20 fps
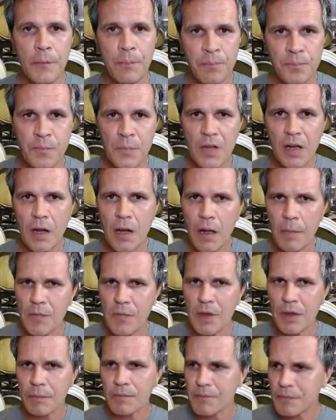Um,
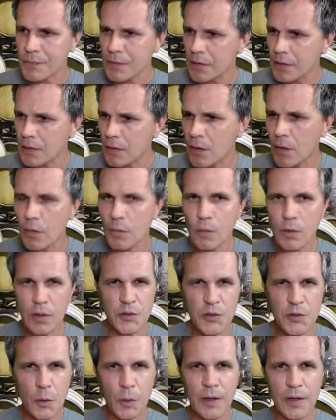you know, we're not
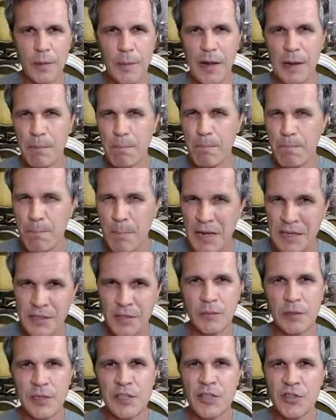talking about
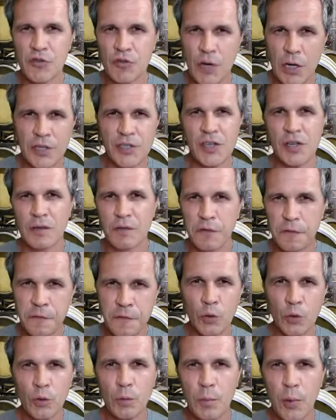massively structured,
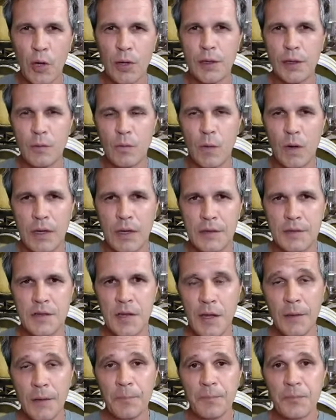full bodied wines.
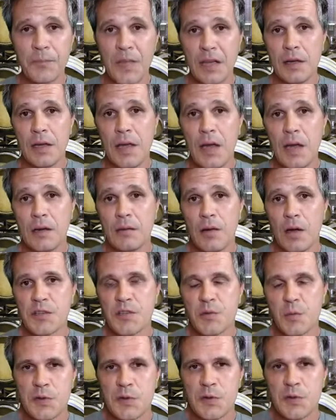And again, last
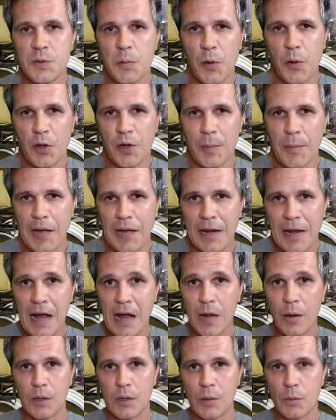week we spoke about
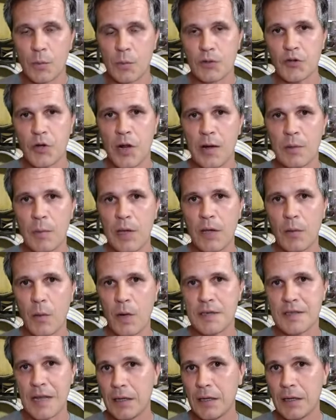how we're, we're trying to make
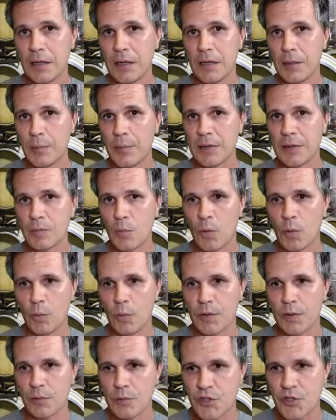wines a little bit more
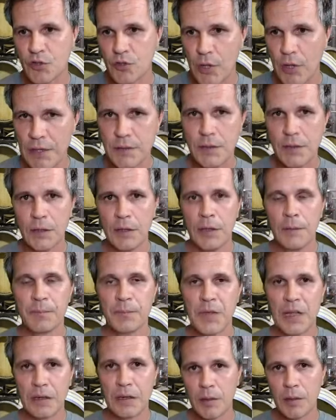with restraint,
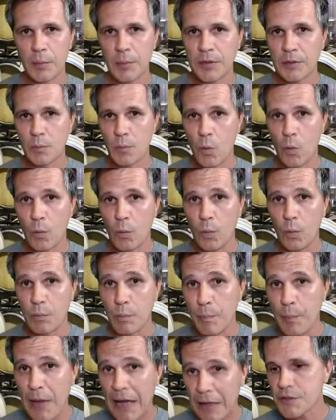a little bit more
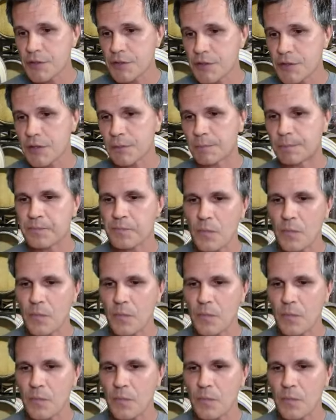with balance.